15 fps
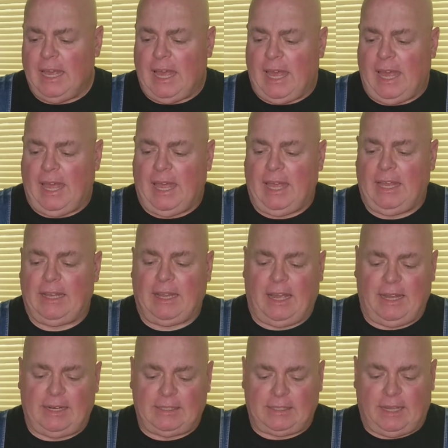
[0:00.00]
And
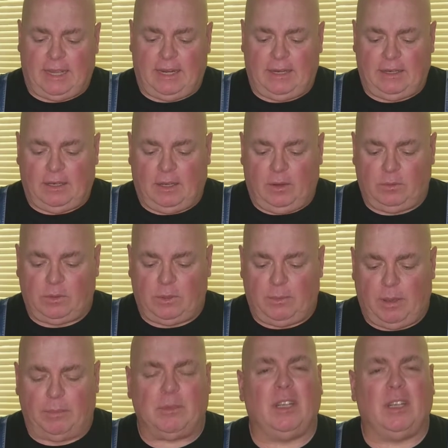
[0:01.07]
I decided to load some up